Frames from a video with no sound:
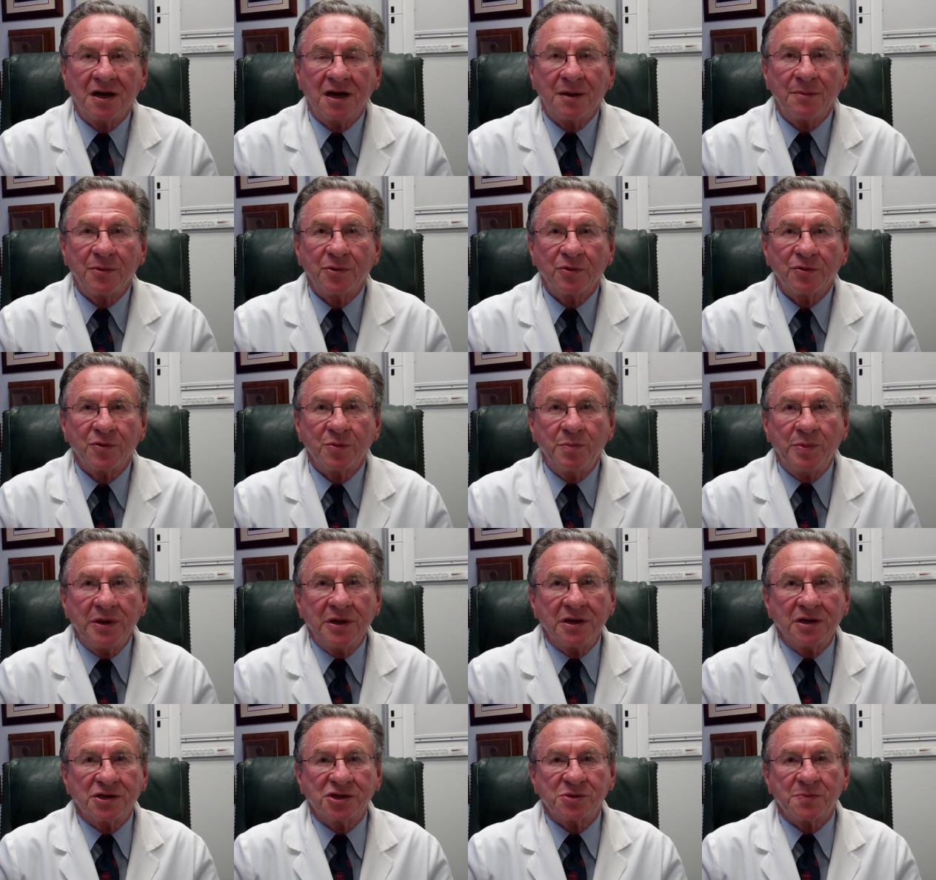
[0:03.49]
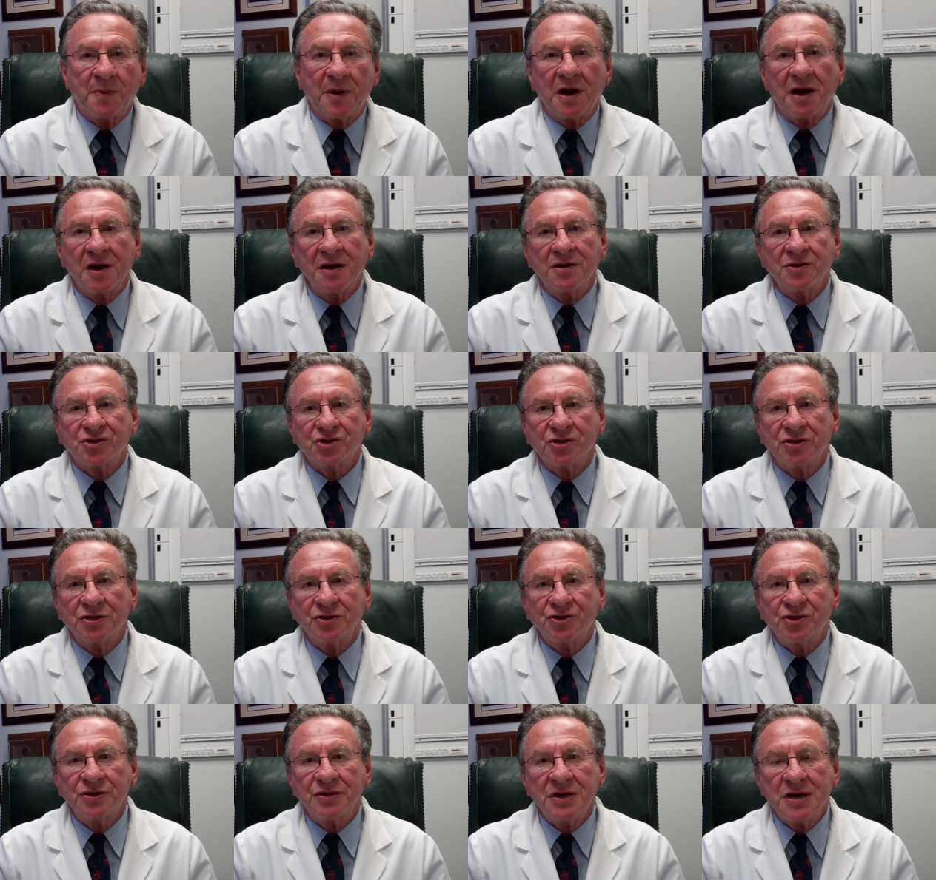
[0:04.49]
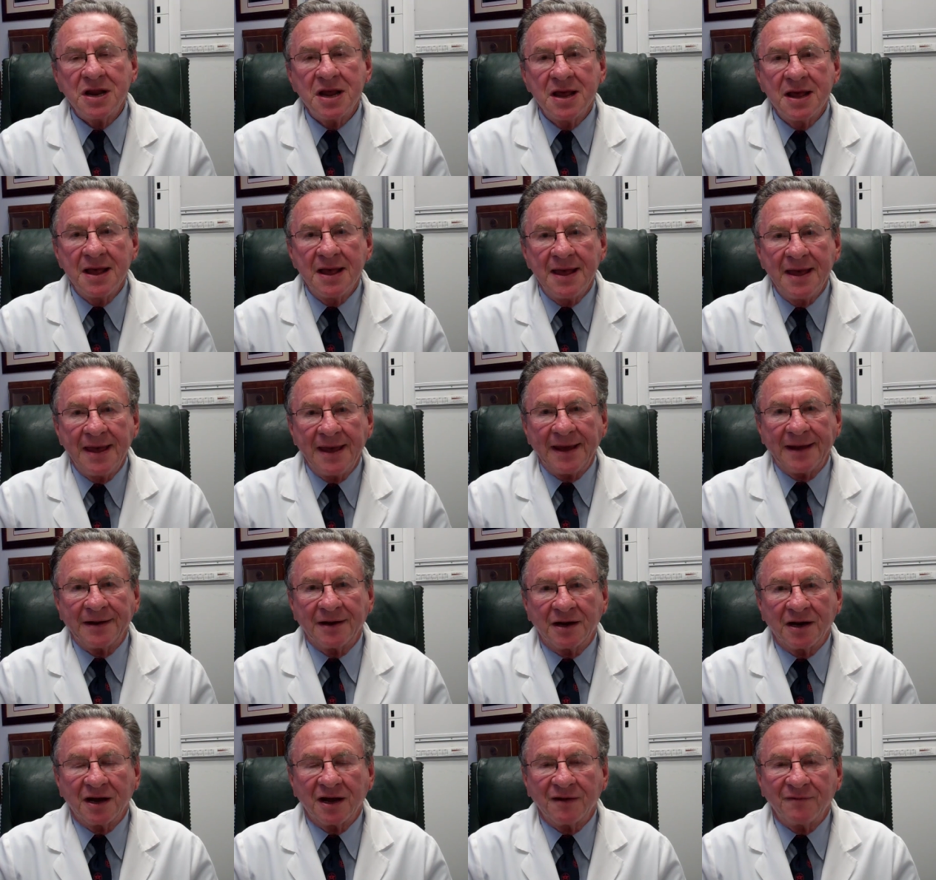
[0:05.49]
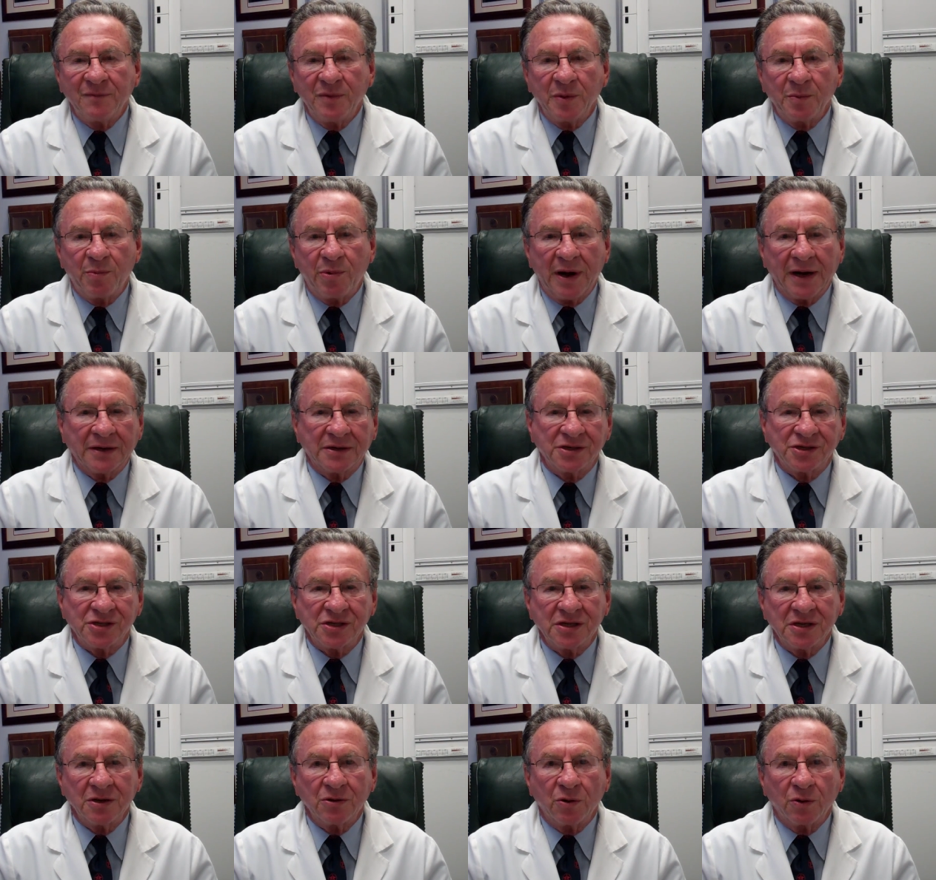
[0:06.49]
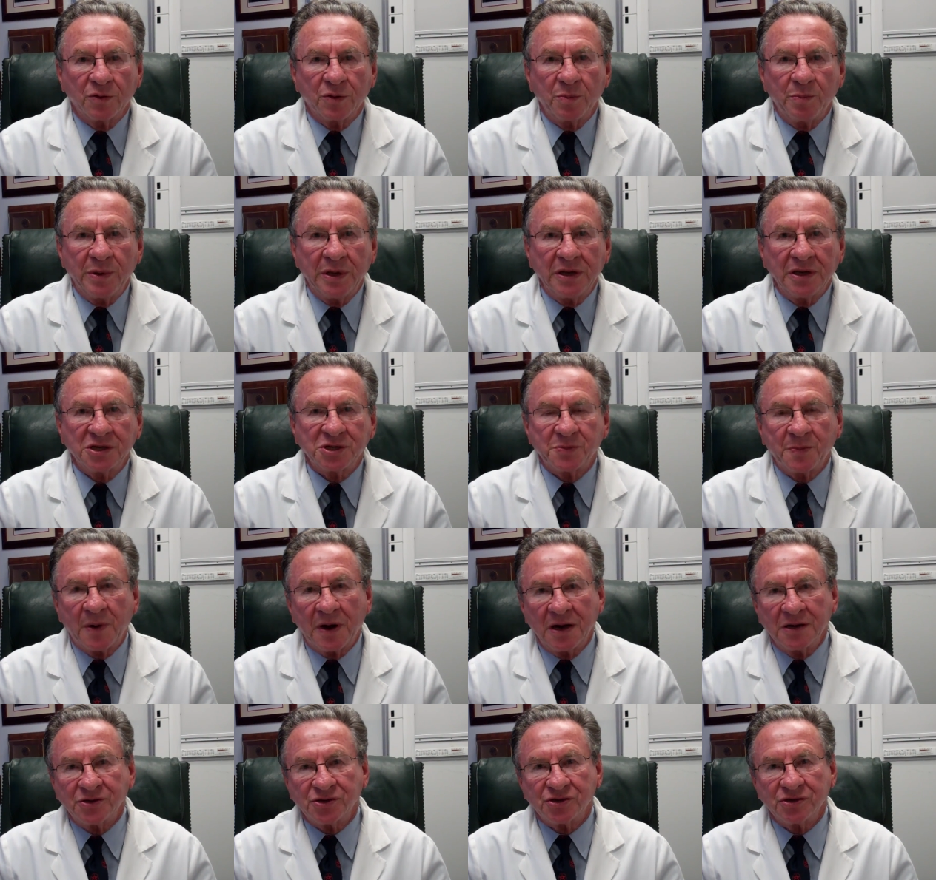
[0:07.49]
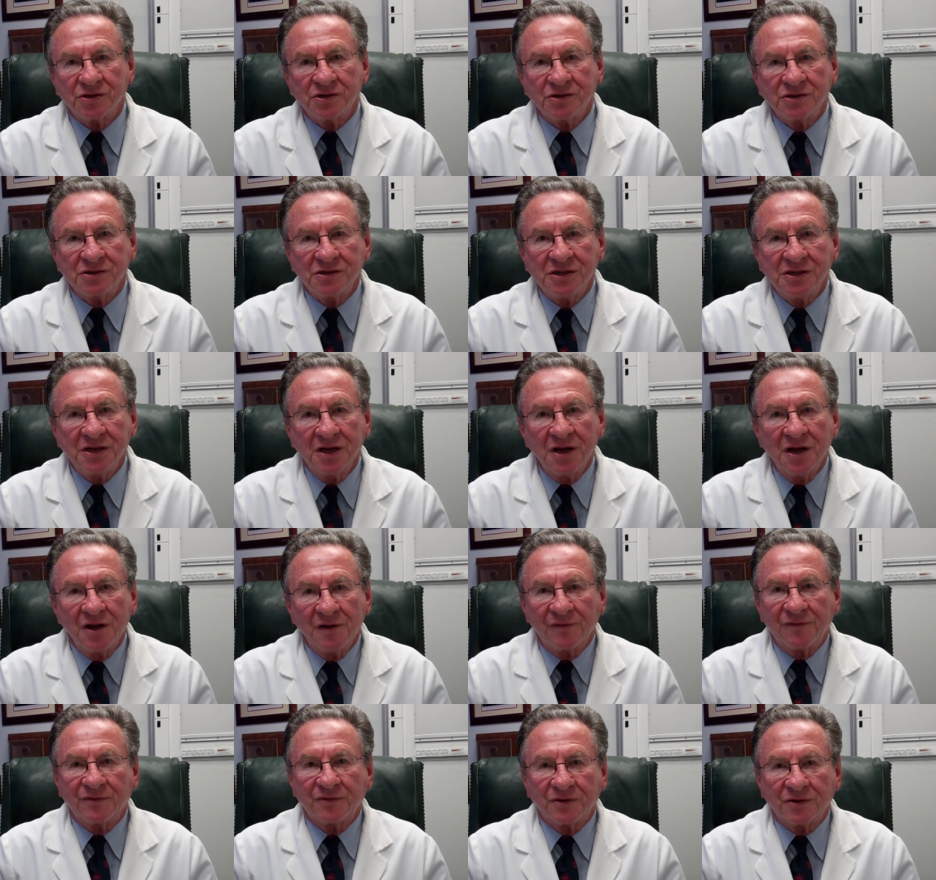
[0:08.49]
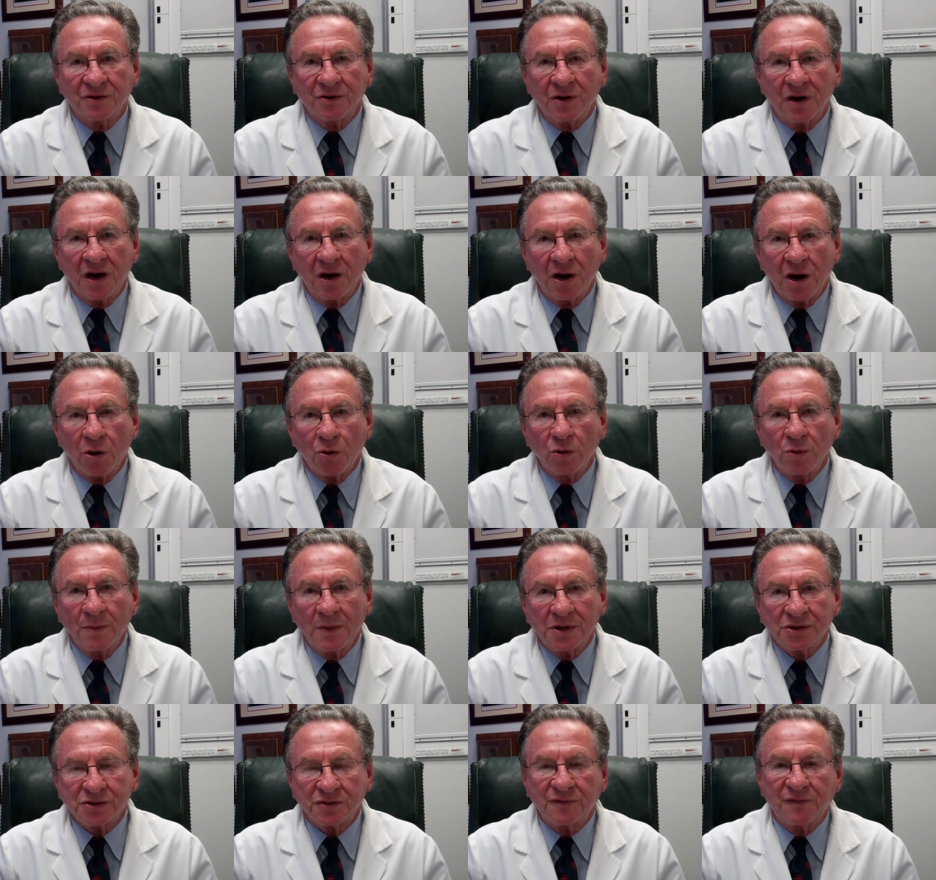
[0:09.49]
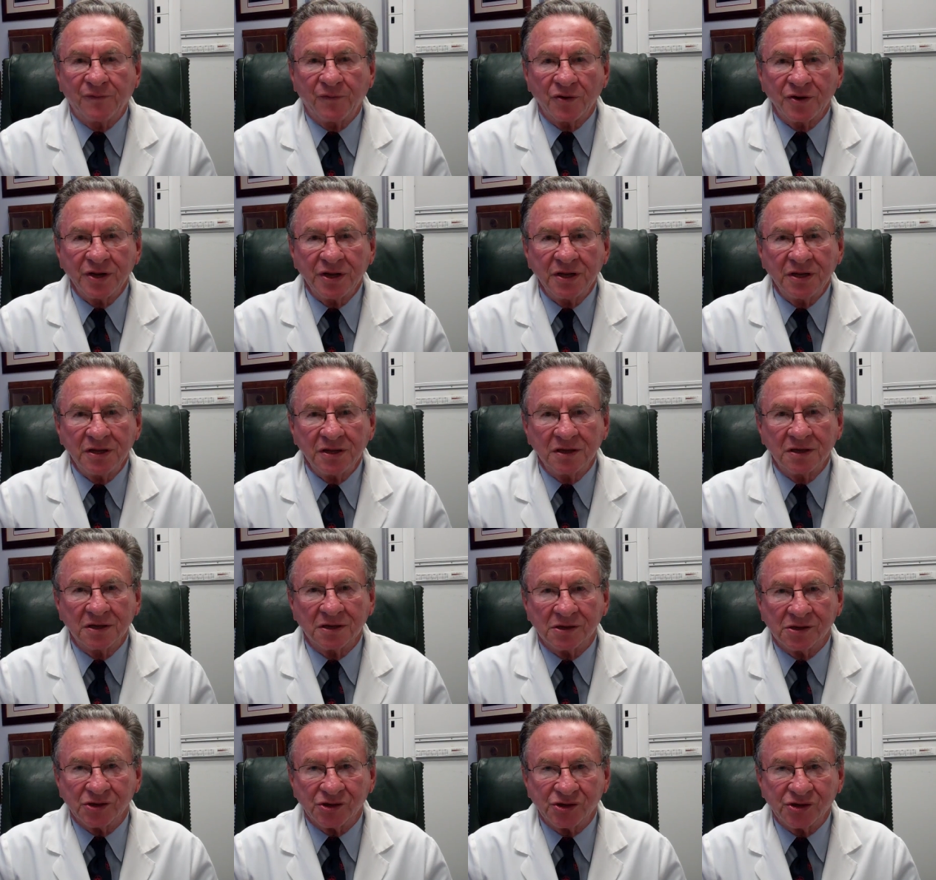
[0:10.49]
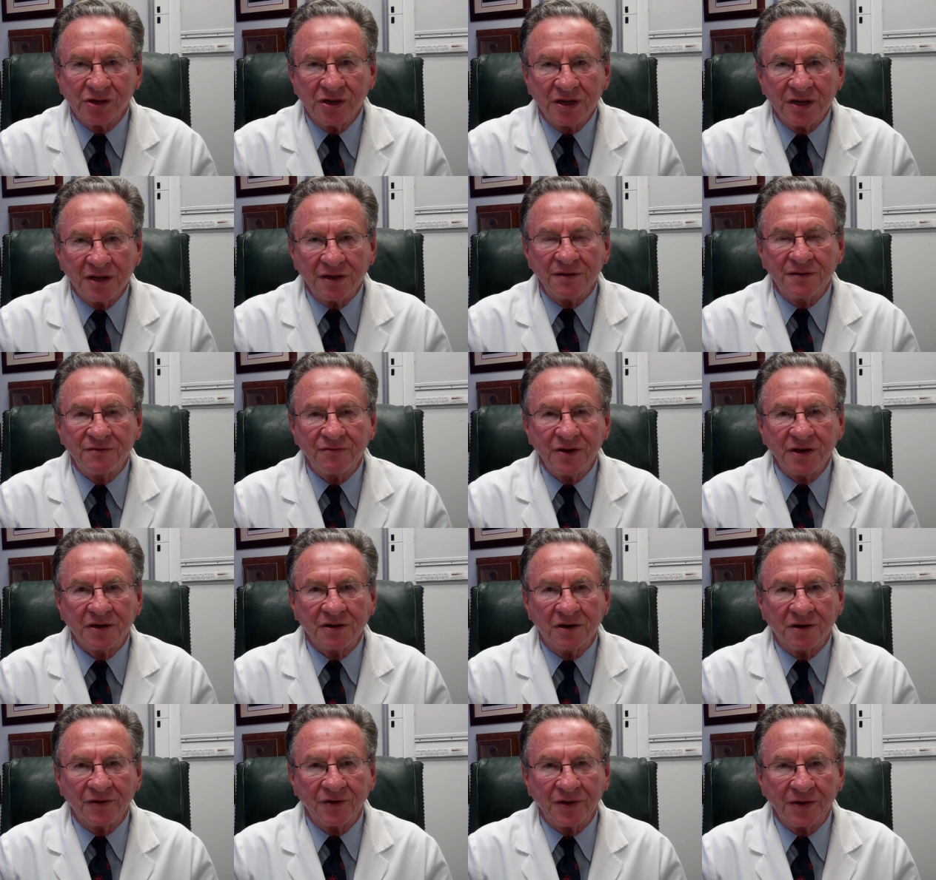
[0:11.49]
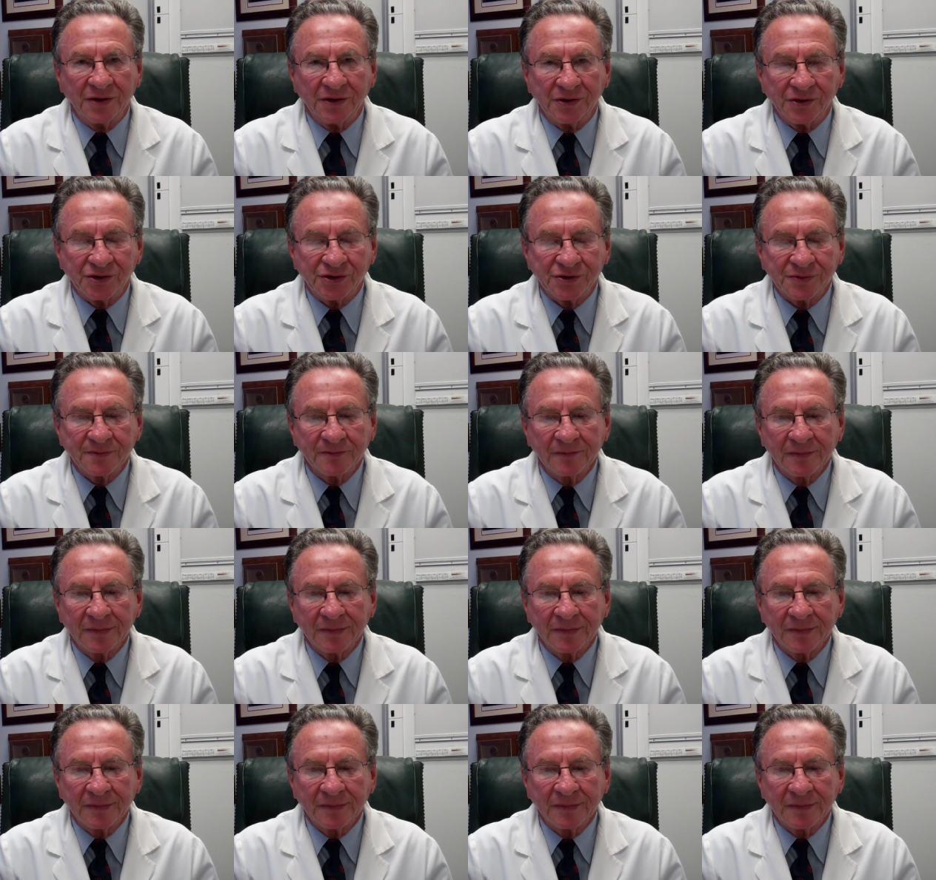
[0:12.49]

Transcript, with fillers: I'm an orthopedic spine surgeon and I have been practicing orthopedic spine surgery for almost 40 years in three continents.